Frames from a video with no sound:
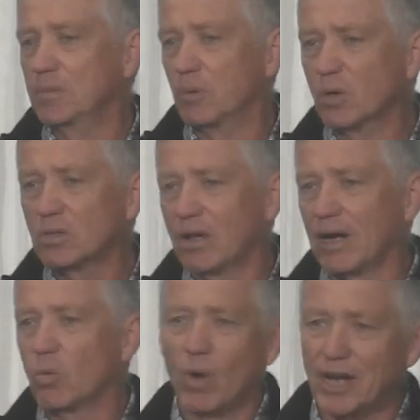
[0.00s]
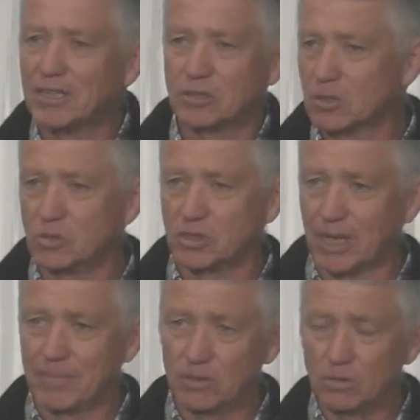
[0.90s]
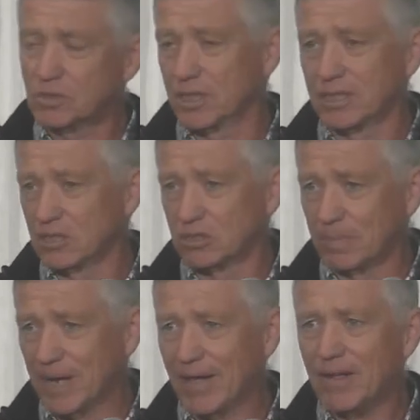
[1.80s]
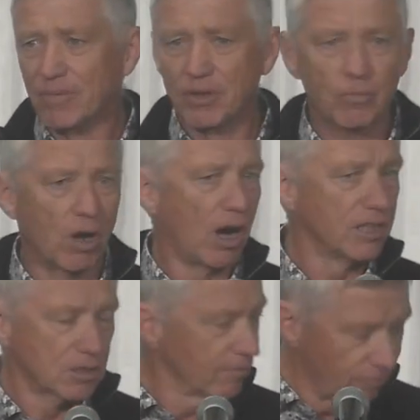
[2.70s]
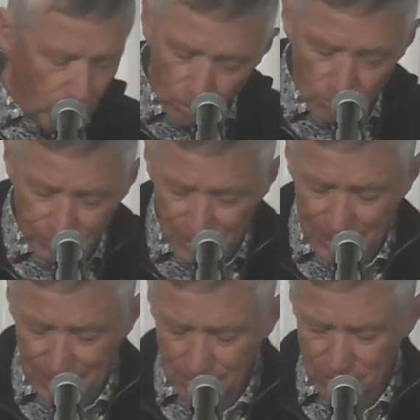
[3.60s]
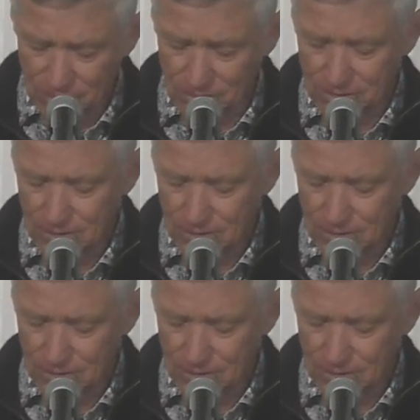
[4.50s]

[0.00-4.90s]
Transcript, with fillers: book like 1 and 2 Samuel telling us about the rise and fall of kings.